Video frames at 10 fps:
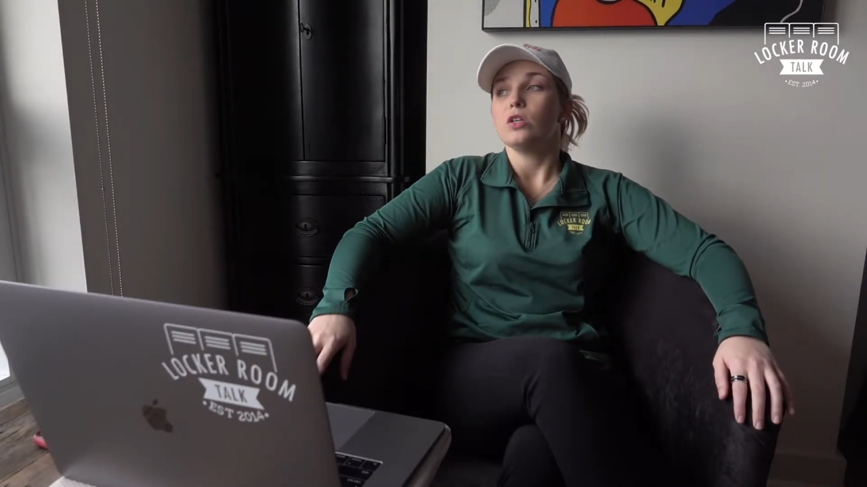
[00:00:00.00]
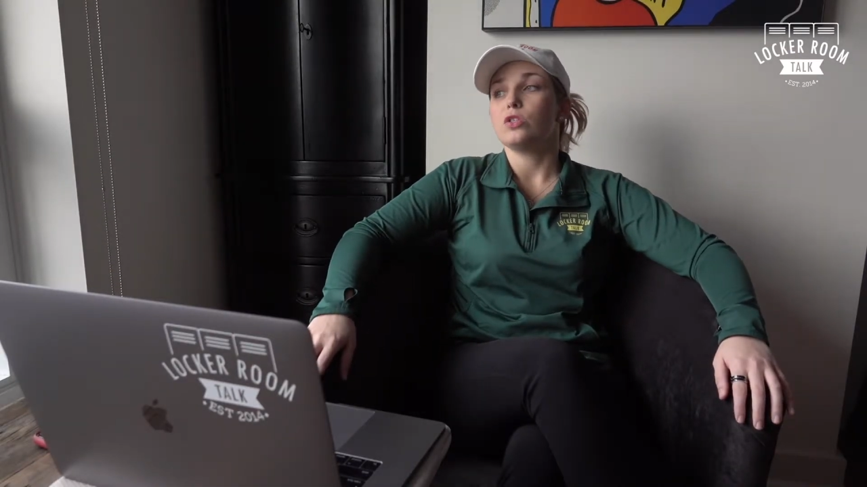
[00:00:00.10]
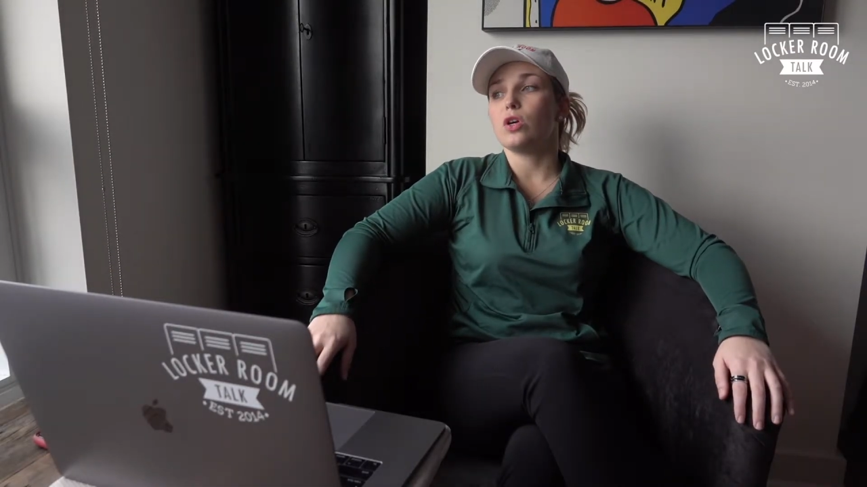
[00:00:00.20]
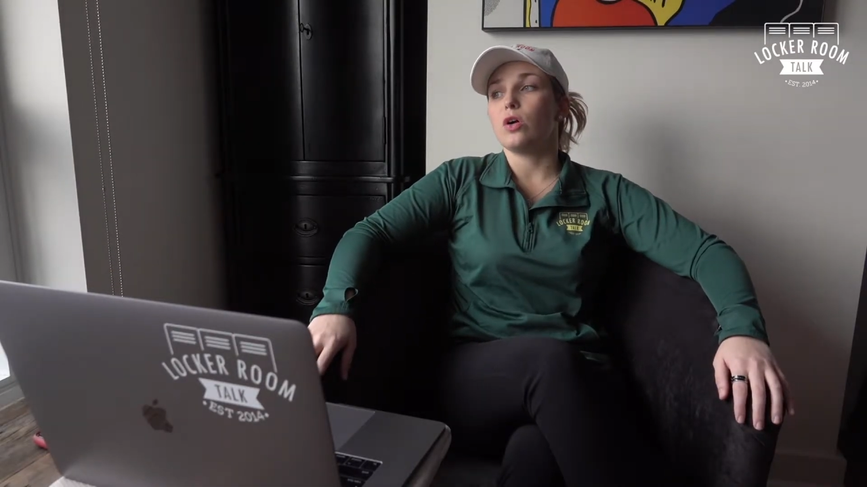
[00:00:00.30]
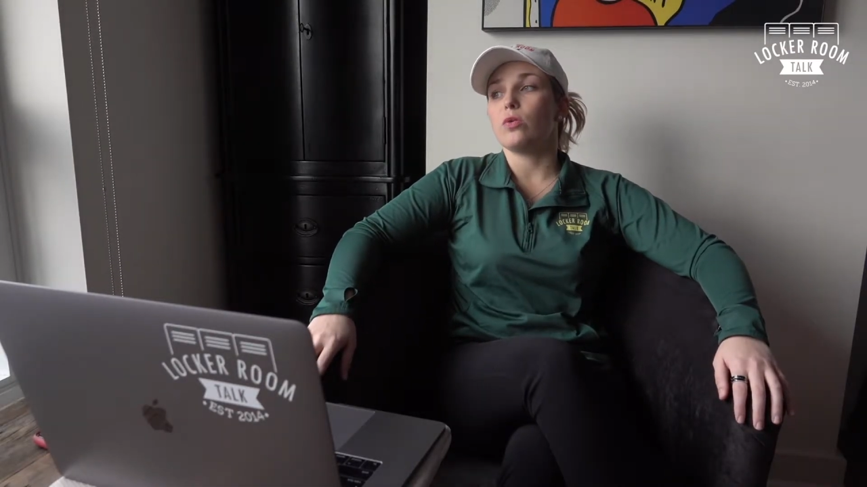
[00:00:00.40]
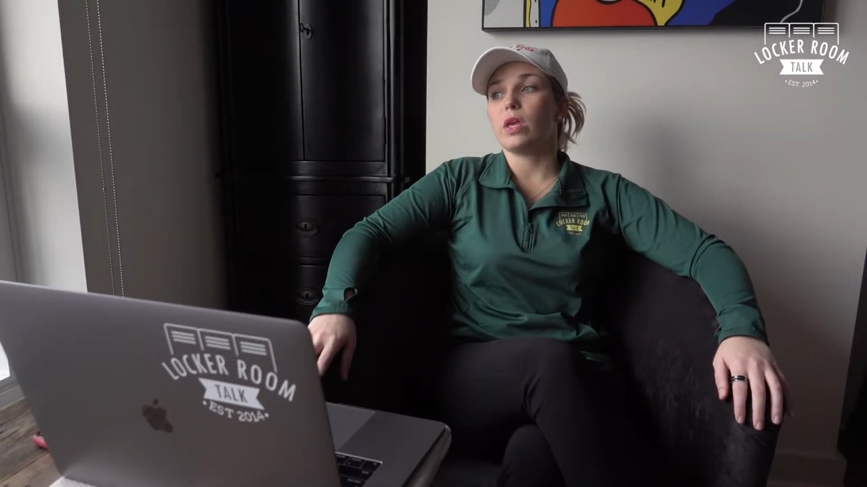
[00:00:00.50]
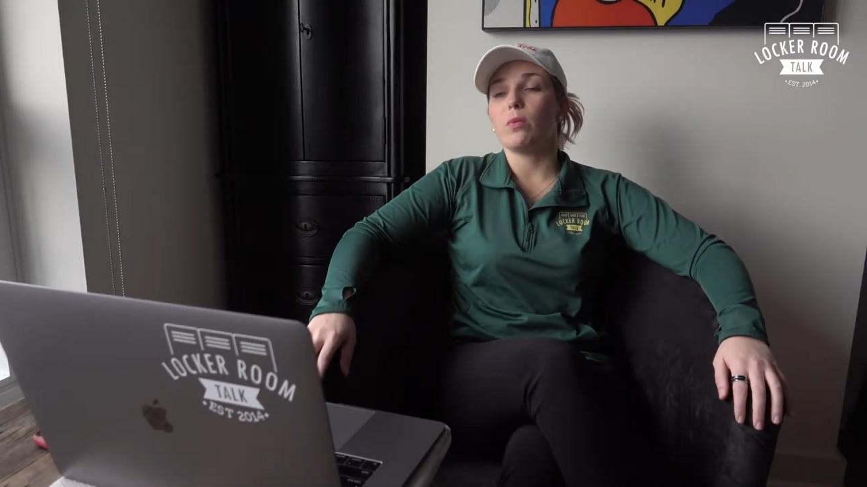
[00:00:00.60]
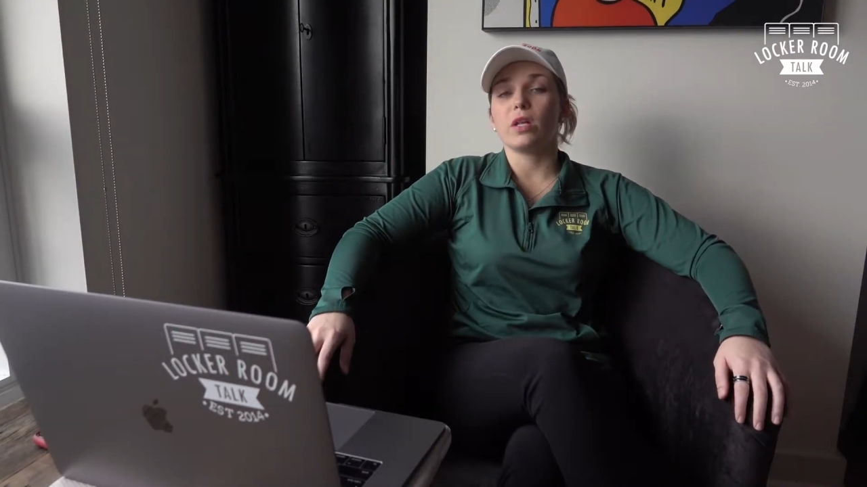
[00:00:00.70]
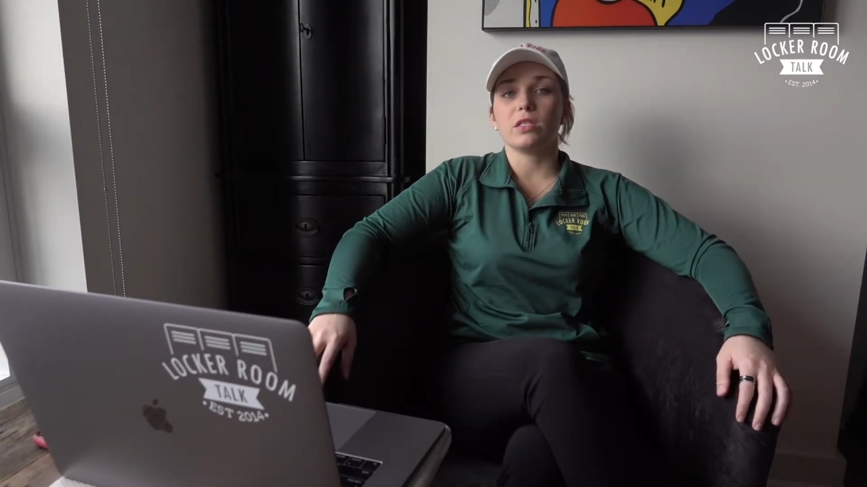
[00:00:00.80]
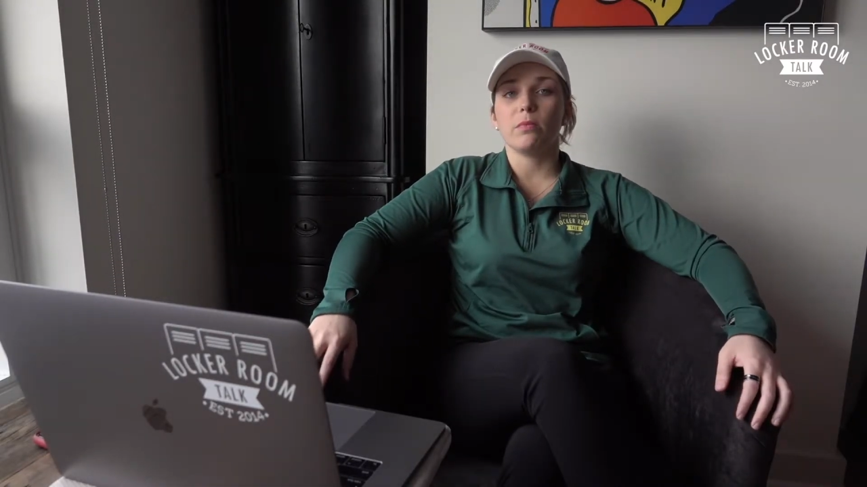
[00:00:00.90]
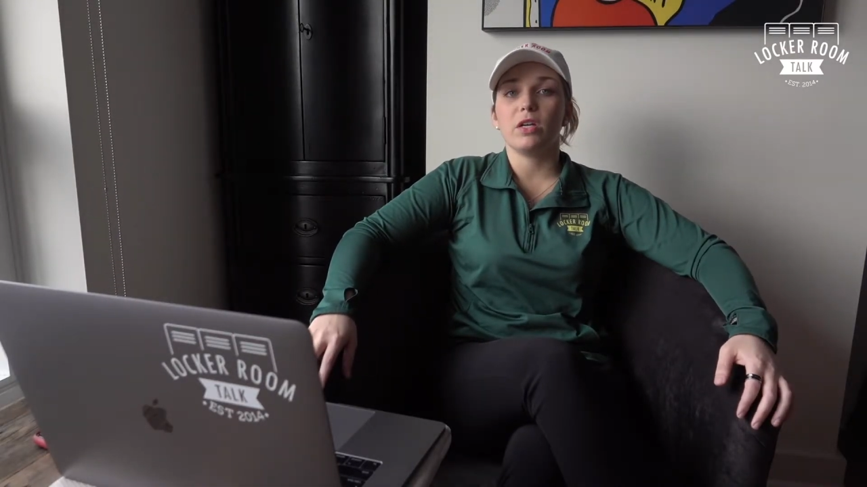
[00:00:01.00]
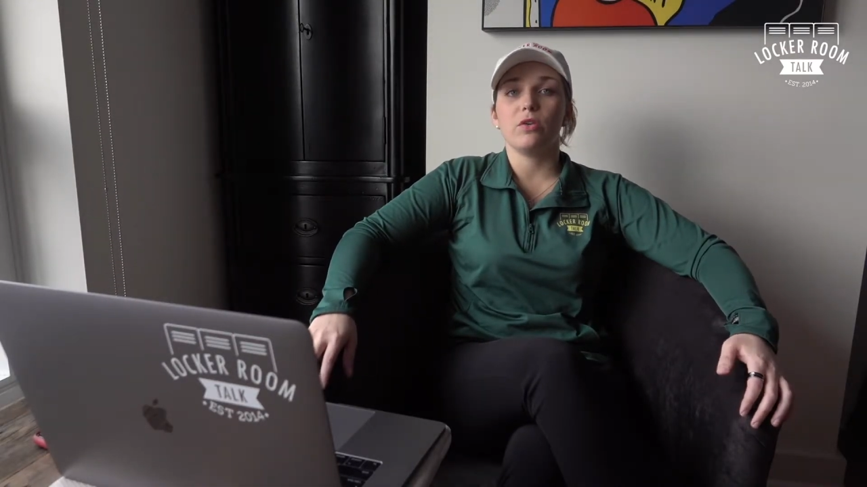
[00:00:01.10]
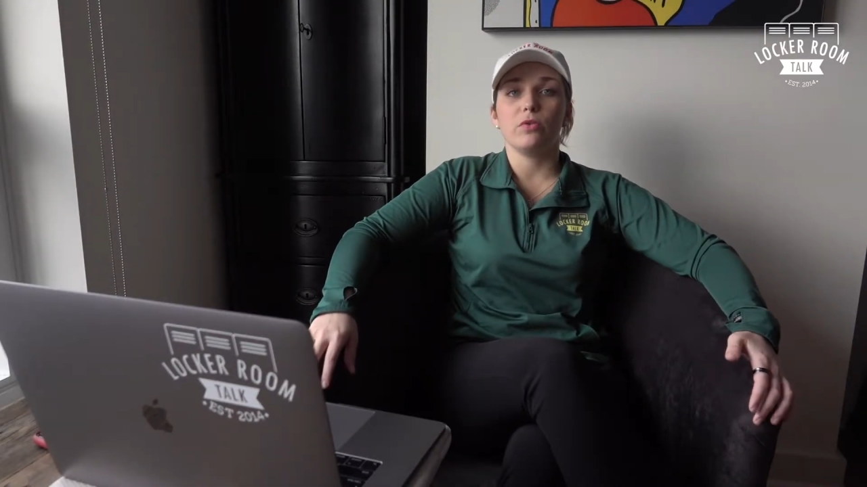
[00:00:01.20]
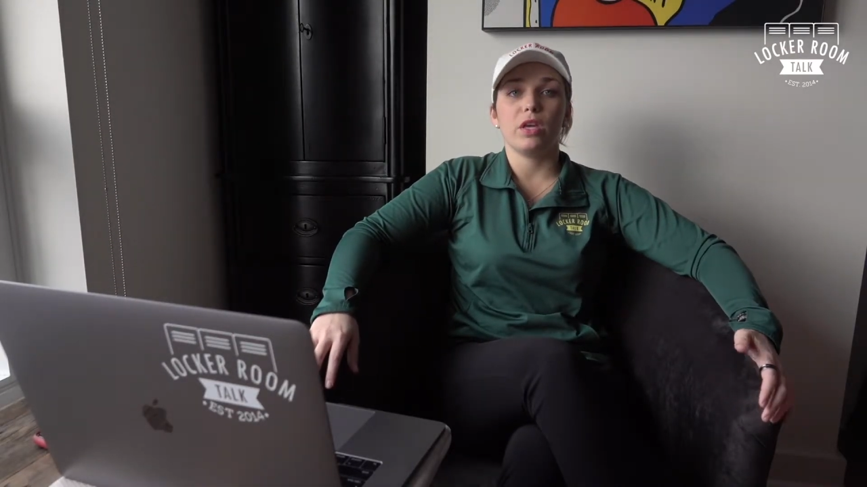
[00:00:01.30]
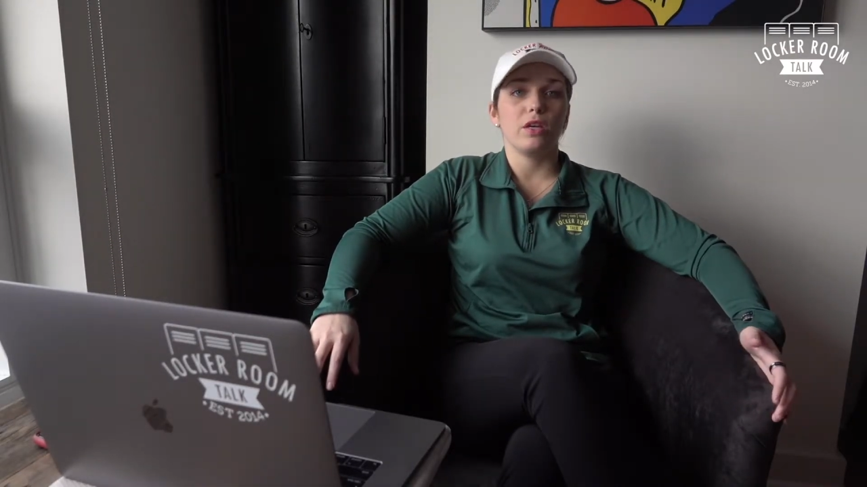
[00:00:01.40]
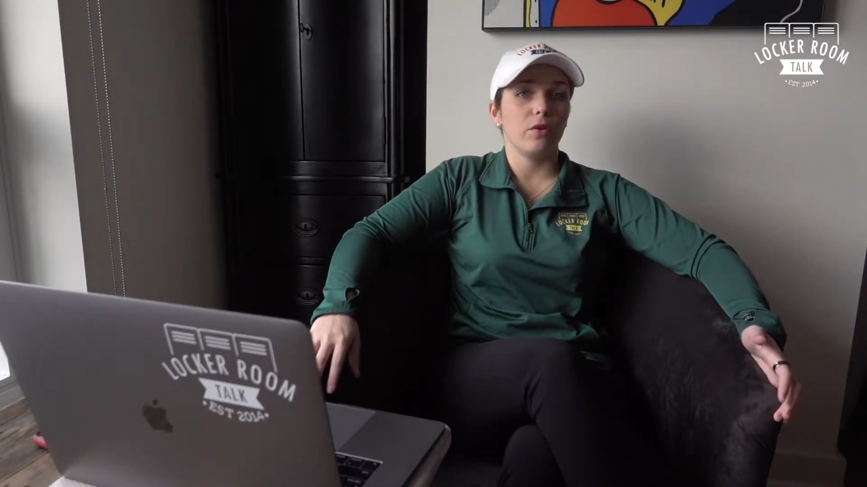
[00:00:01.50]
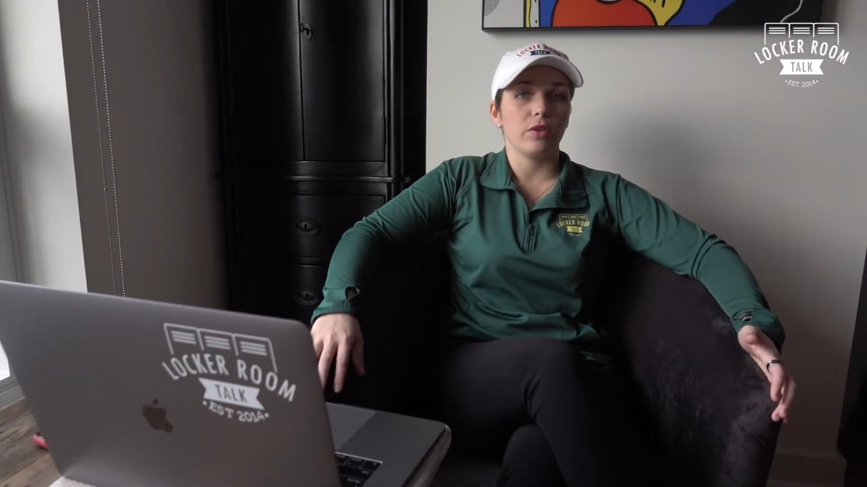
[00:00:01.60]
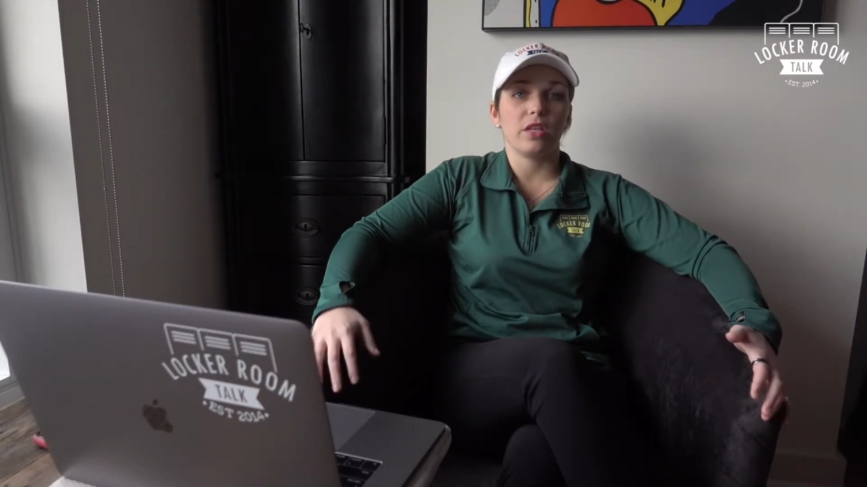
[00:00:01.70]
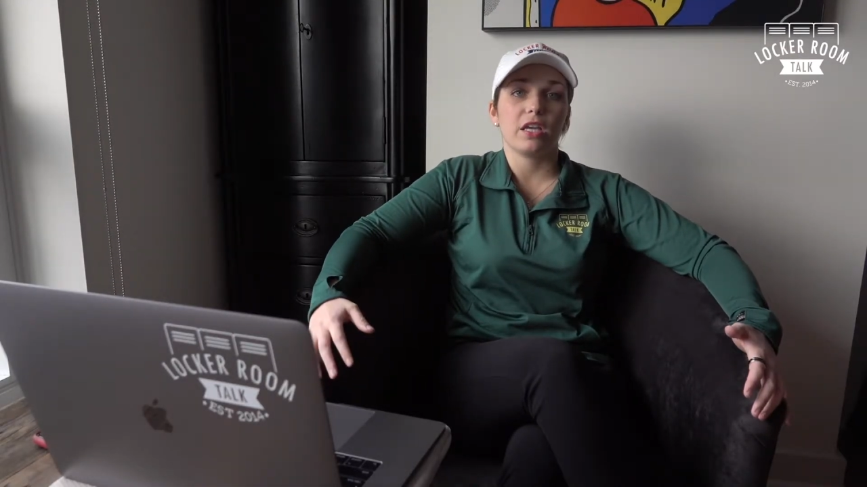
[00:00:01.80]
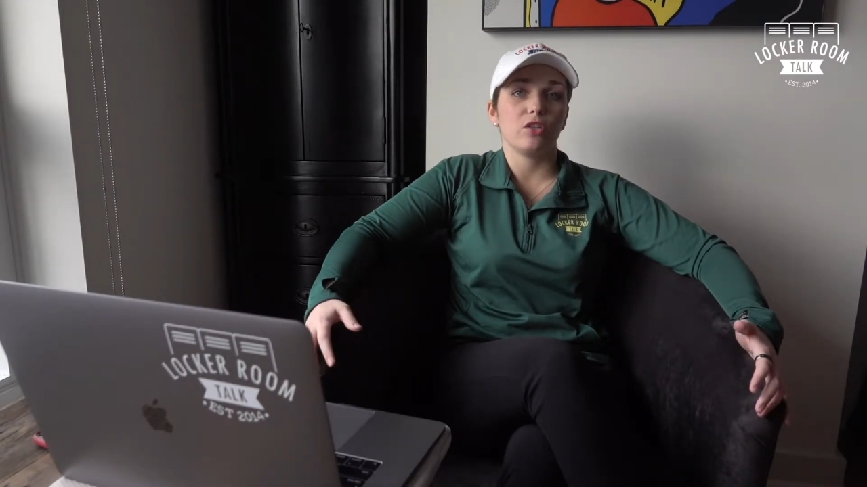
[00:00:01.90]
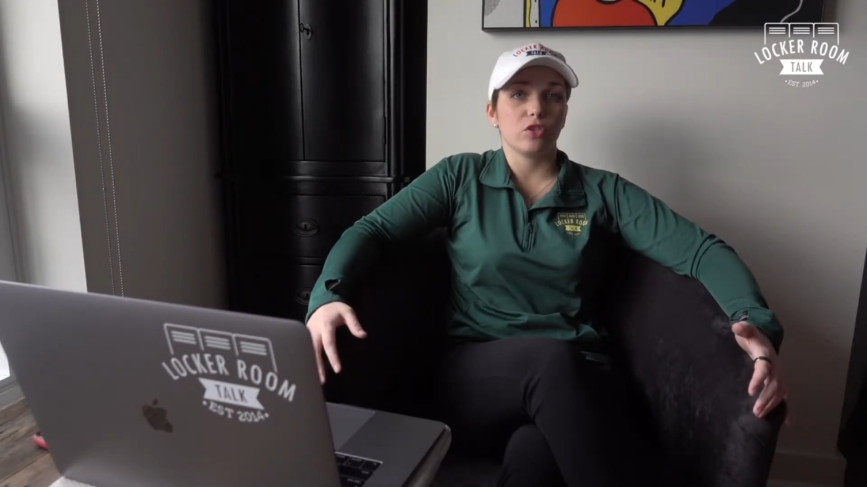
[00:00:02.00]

So they want somebody who they know that they can